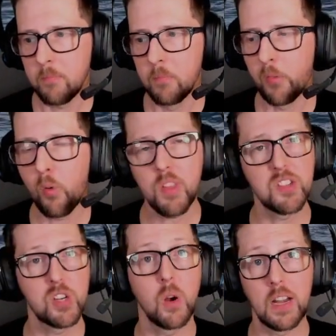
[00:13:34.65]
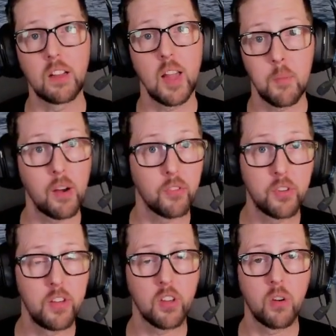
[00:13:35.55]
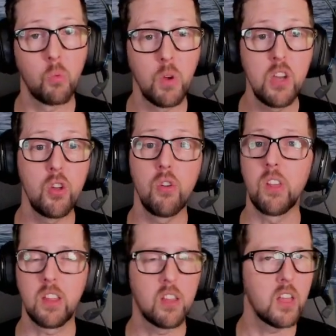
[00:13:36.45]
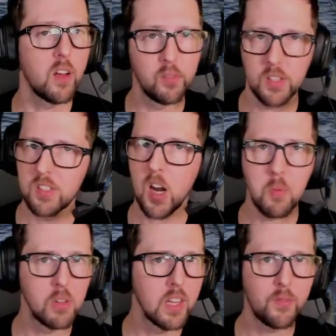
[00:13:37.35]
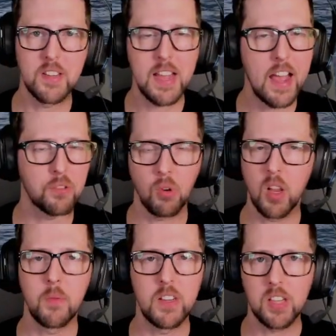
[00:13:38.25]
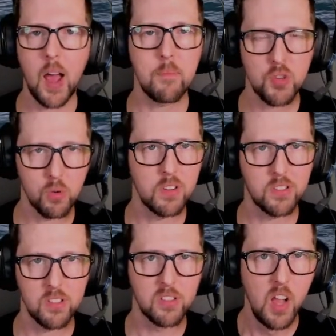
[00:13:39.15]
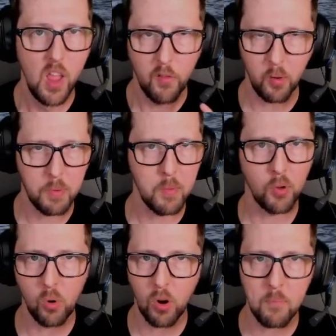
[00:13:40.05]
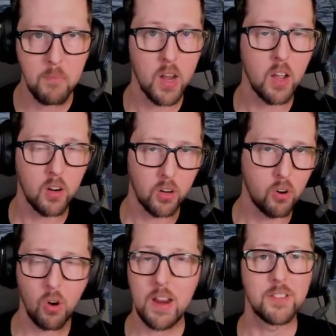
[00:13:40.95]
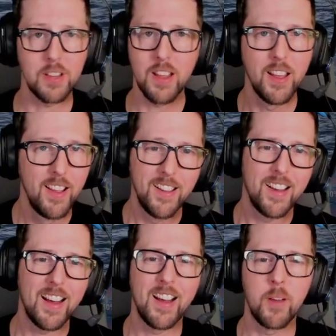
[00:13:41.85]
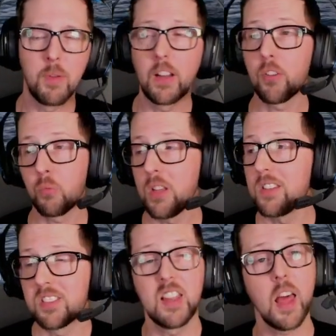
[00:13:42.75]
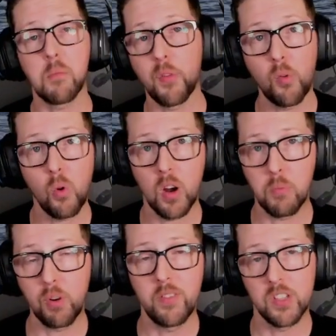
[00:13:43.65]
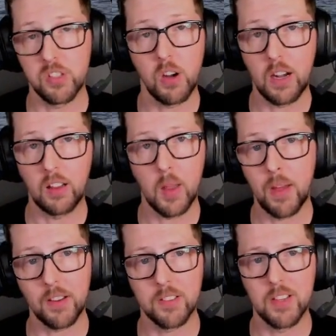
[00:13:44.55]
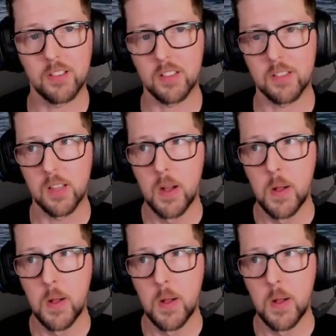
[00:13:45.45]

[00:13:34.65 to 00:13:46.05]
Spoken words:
Before the Tier 8 clan battle season, we knew that Kiev, Le Terrible, Lif, and Task were going to be top choices for people who are meta crazy, because we'd seen that before in previous Tier 8 clan battle seasons.